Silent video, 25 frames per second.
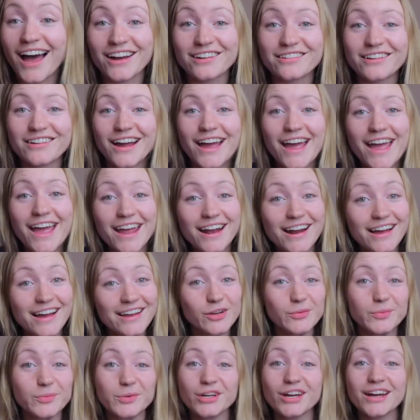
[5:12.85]
All right, I
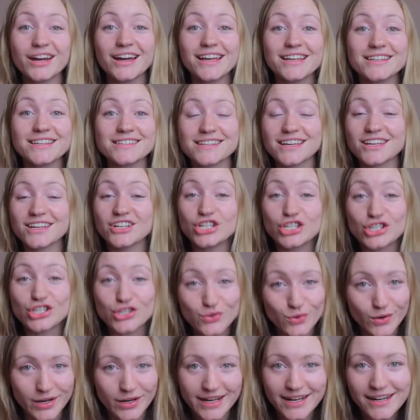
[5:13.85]
hope you guys
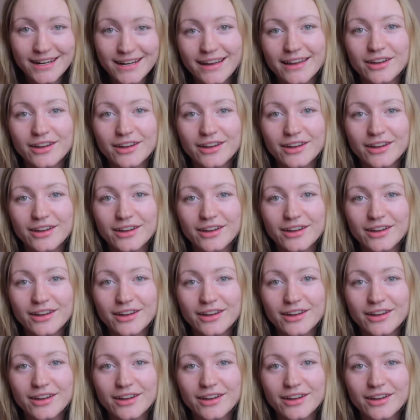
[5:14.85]
enjoyed.